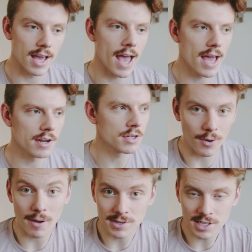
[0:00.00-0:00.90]
And
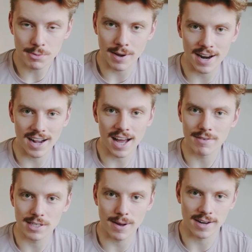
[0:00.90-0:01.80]
while I was in Japan, I kind of
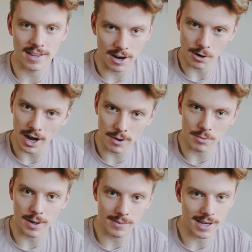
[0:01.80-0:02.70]
expected that I would
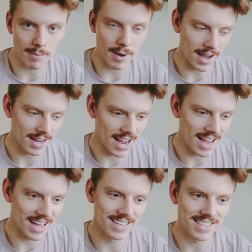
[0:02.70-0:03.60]
be able to get back
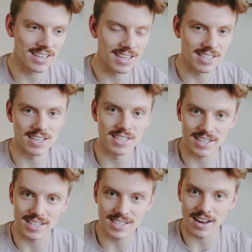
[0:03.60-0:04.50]
and
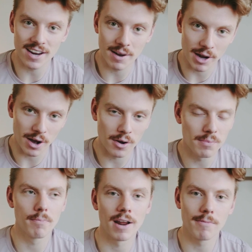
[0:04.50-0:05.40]
consistently study on my own,
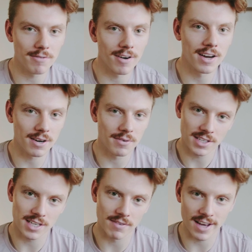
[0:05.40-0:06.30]
but I've been finding it really
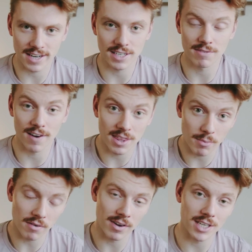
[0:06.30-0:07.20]
tough to actually find the
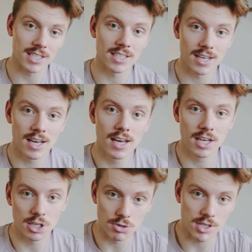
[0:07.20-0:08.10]
motivation
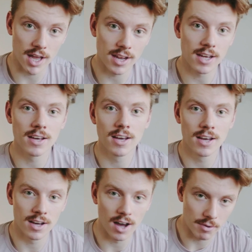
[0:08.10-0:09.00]
to study
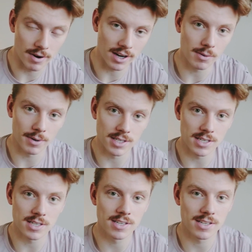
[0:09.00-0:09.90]
on a regular
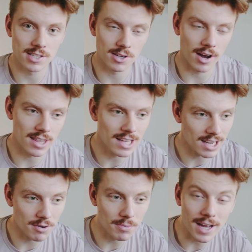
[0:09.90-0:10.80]
basis. So I think
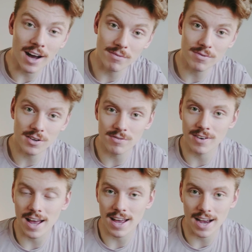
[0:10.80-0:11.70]
it would be helpful if
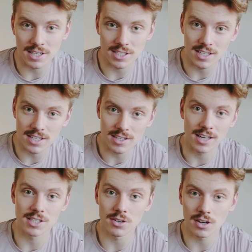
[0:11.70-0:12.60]
I actually
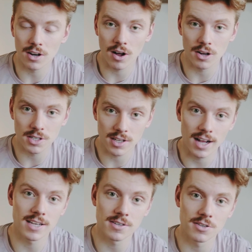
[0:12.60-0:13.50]
like took a college
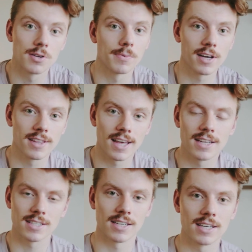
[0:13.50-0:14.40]
class or something like
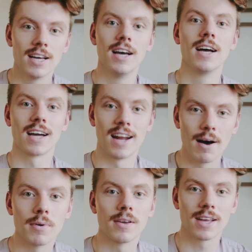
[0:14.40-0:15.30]
that to kind of
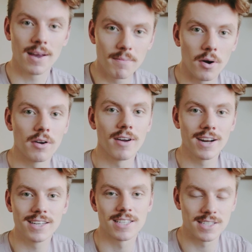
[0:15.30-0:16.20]
help me get
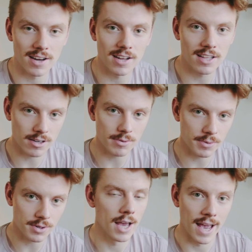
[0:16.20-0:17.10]
motivated to study a little bit
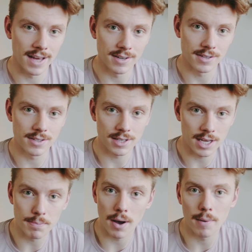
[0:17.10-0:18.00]
more and
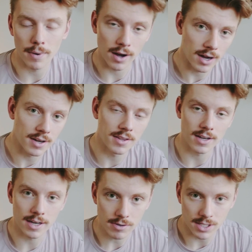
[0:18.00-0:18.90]
keep up on the
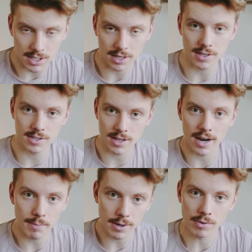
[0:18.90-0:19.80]
language skills that
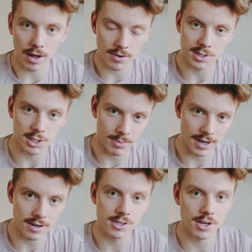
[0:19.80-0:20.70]
I built while I was in
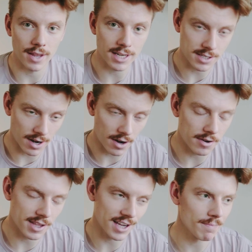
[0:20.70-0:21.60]
Japan. So that's another
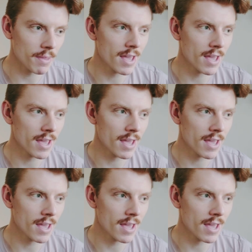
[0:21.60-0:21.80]
thing.